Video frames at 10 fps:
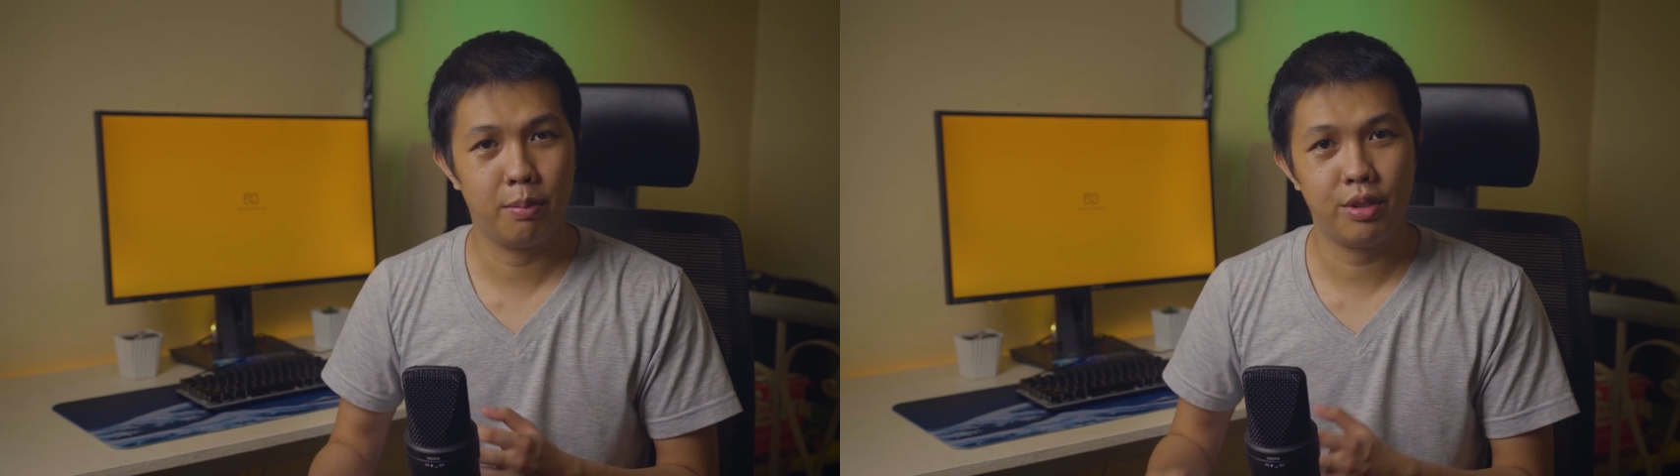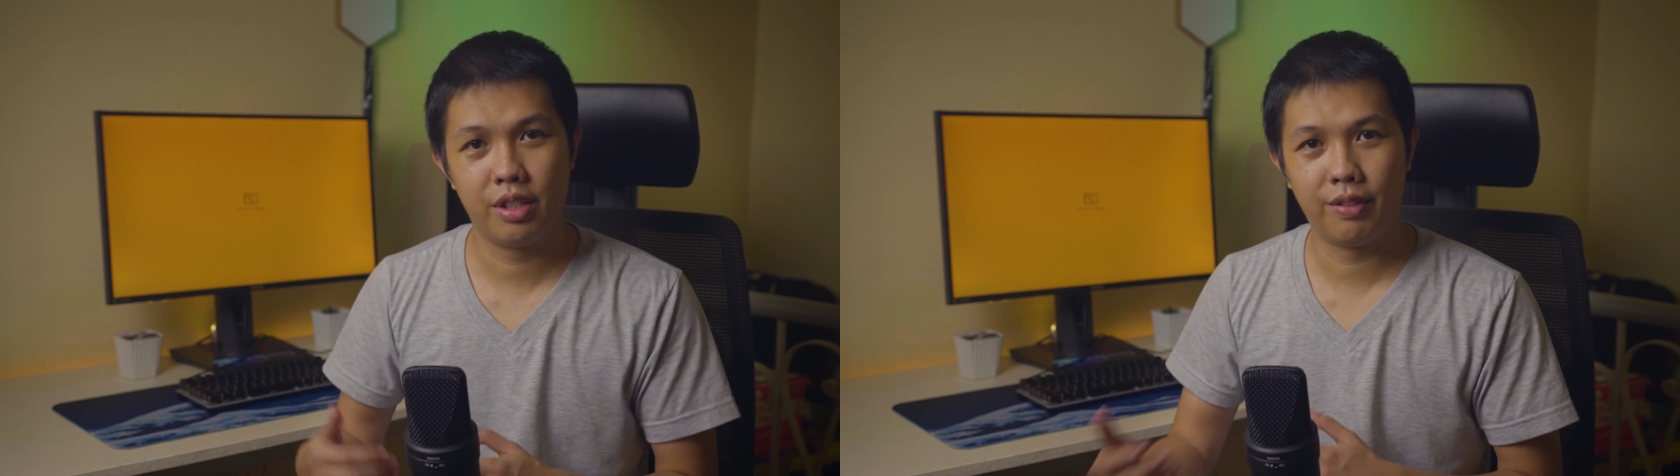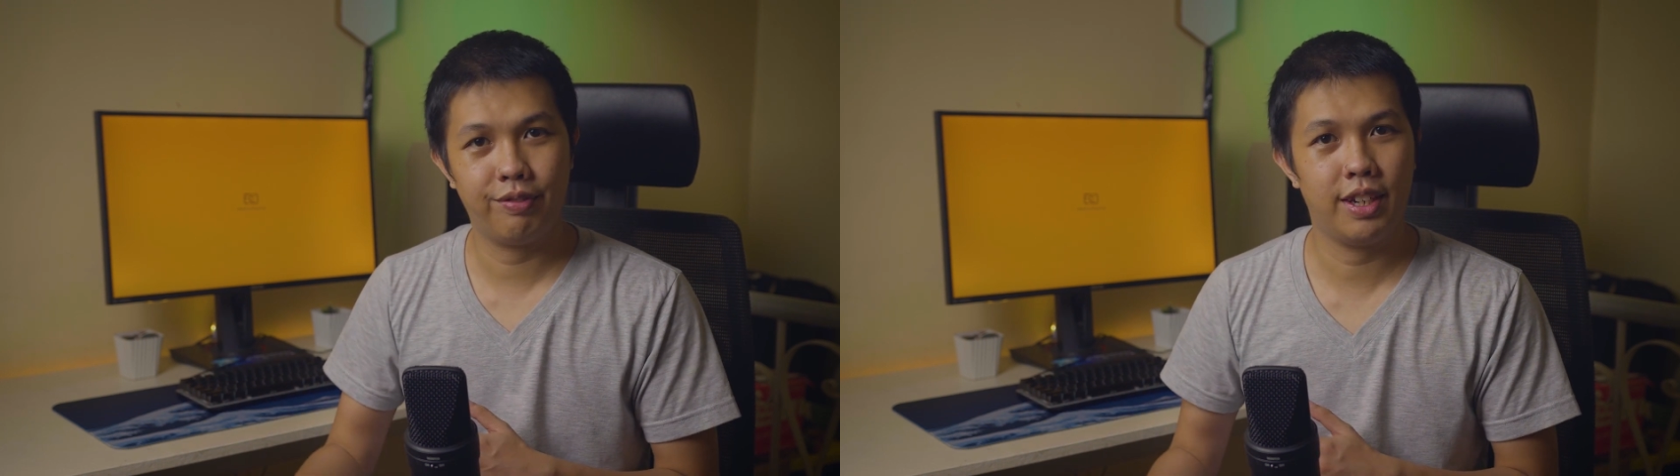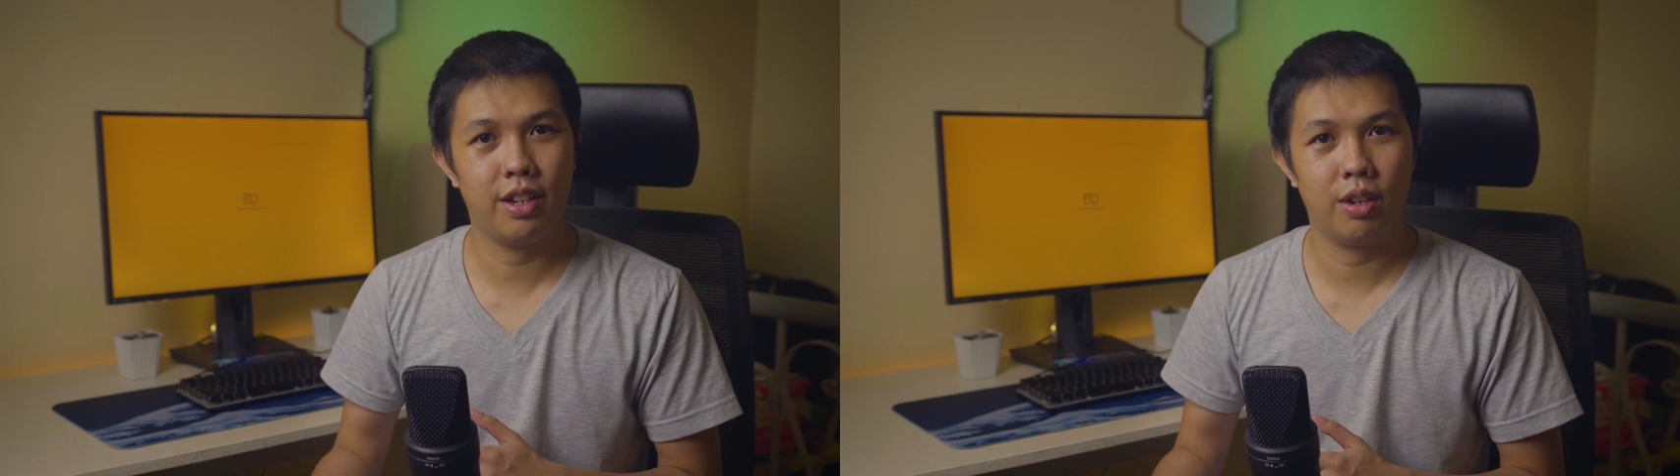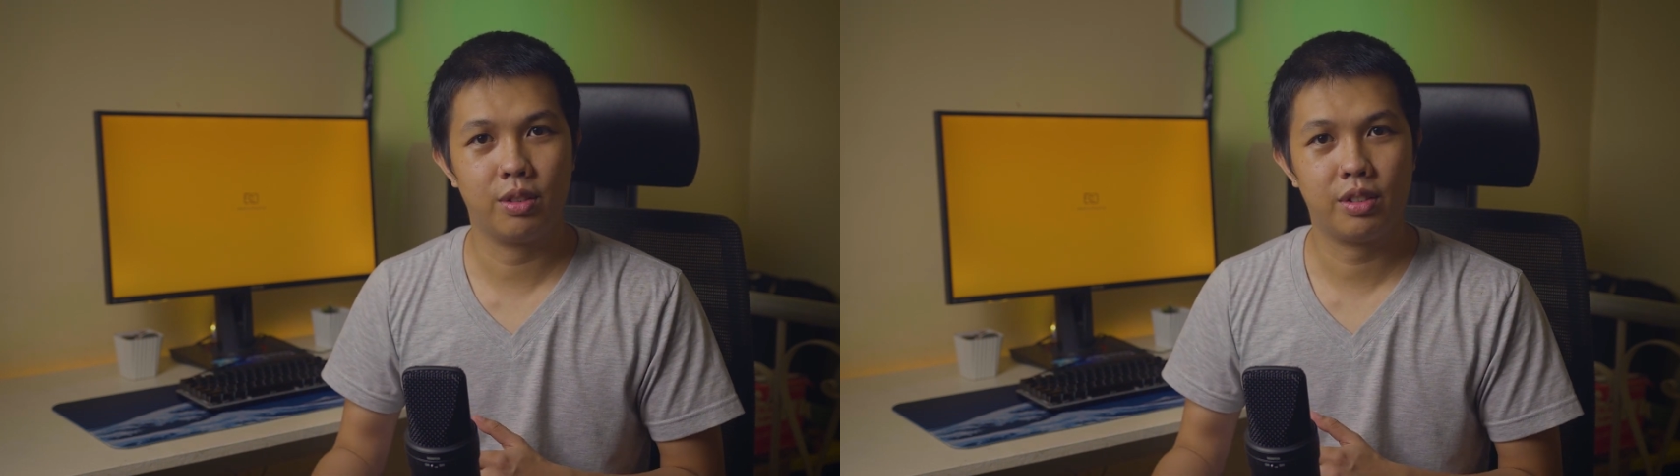music
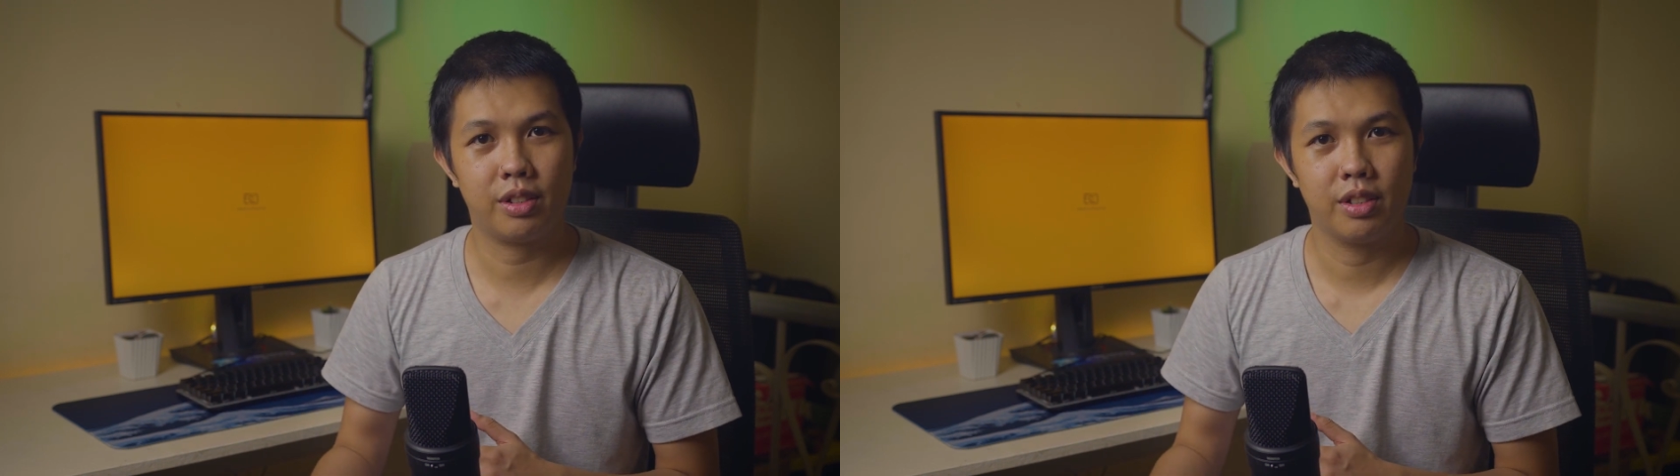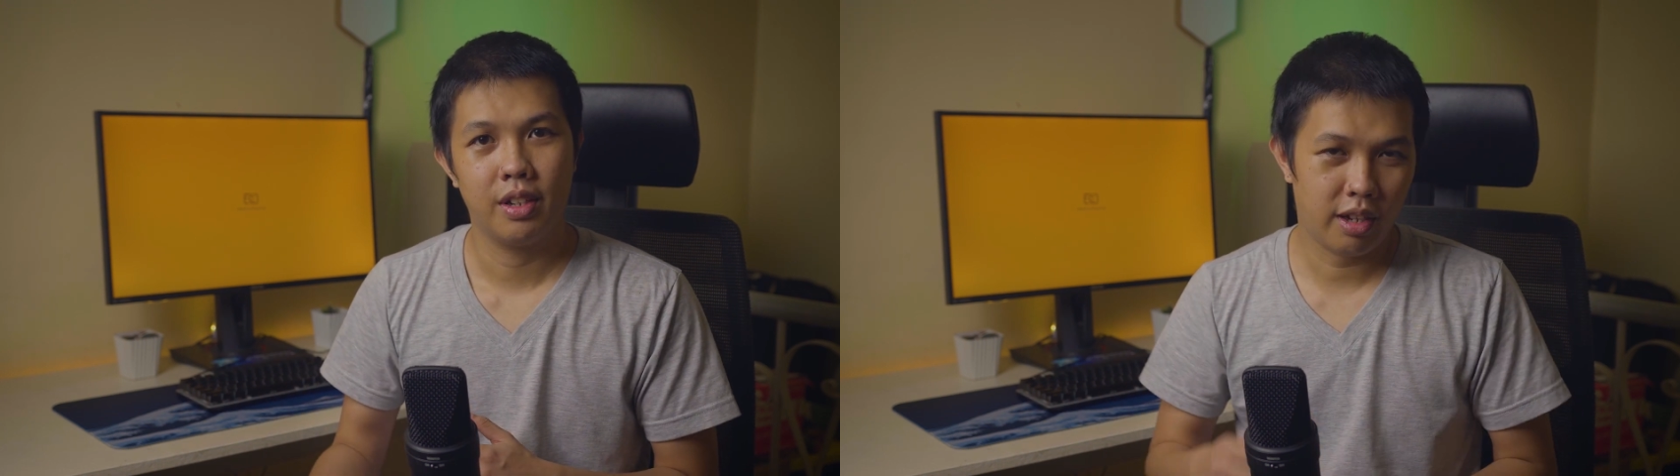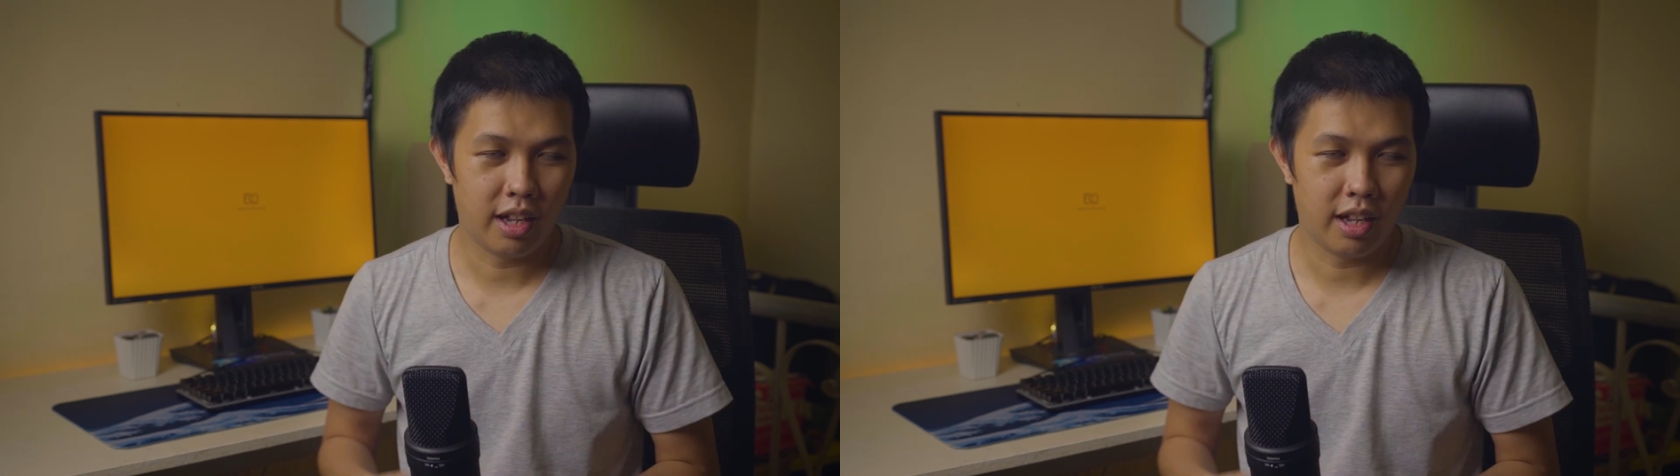videos.